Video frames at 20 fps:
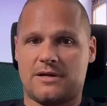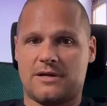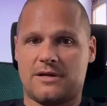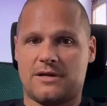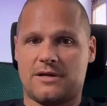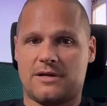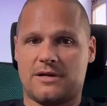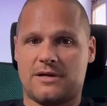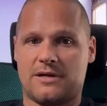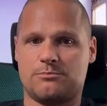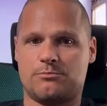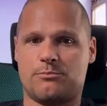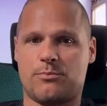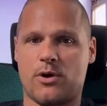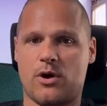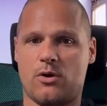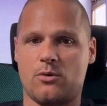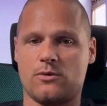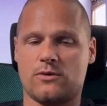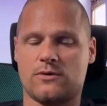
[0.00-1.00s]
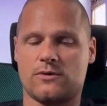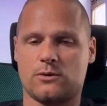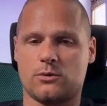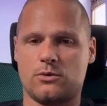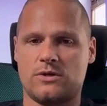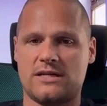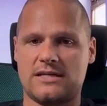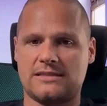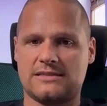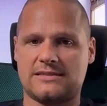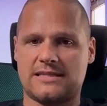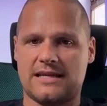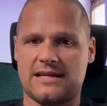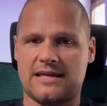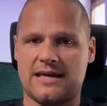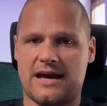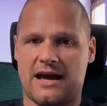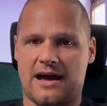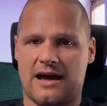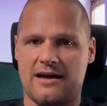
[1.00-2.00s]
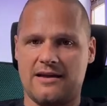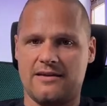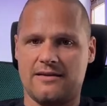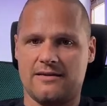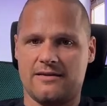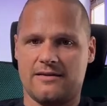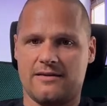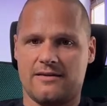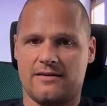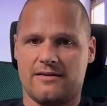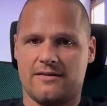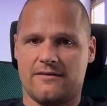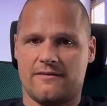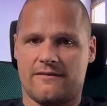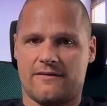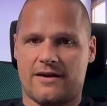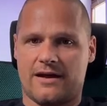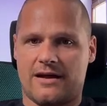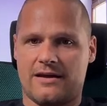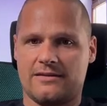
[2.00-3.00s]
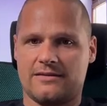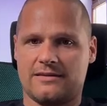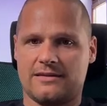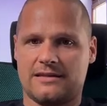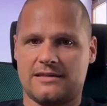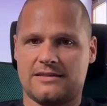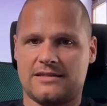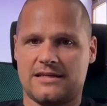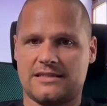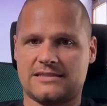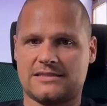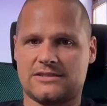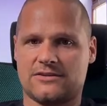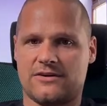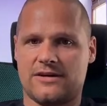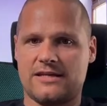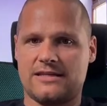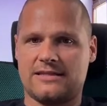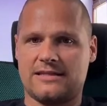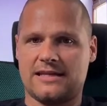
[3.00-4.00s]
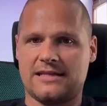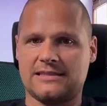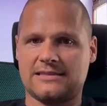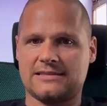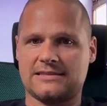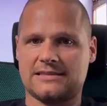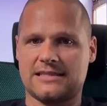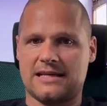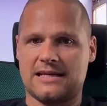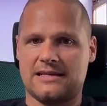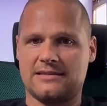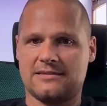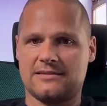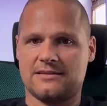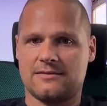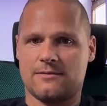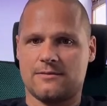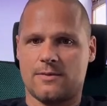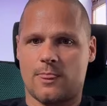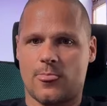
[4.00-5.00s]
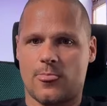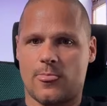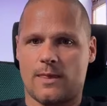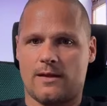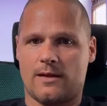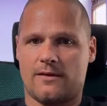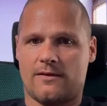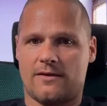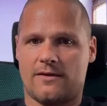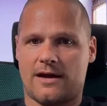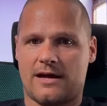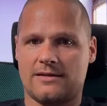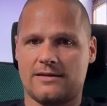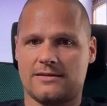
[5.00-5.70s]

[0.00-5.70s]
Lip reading: is broke through this daily high, right? It has retested, right?